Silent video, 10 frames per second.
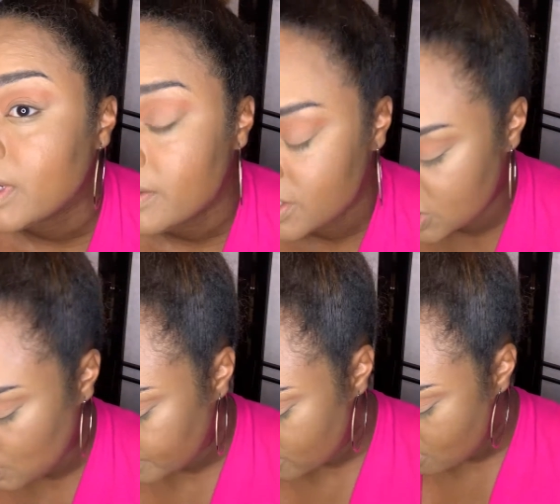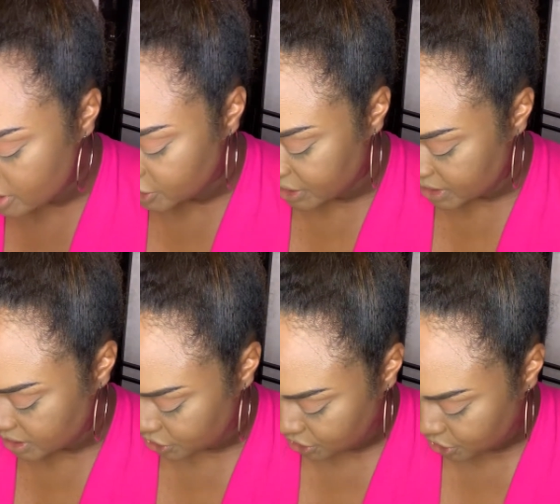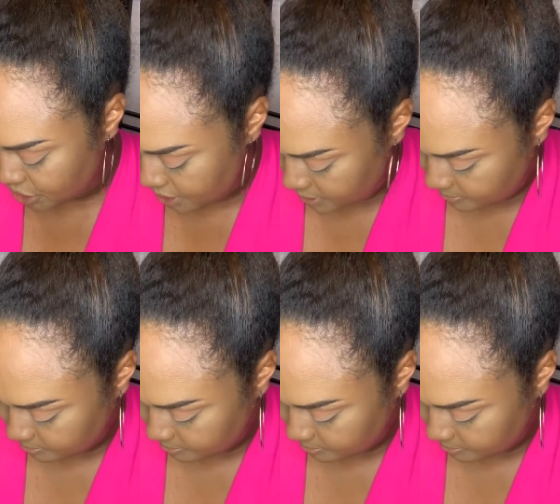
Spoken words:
This is what we call our transition shade.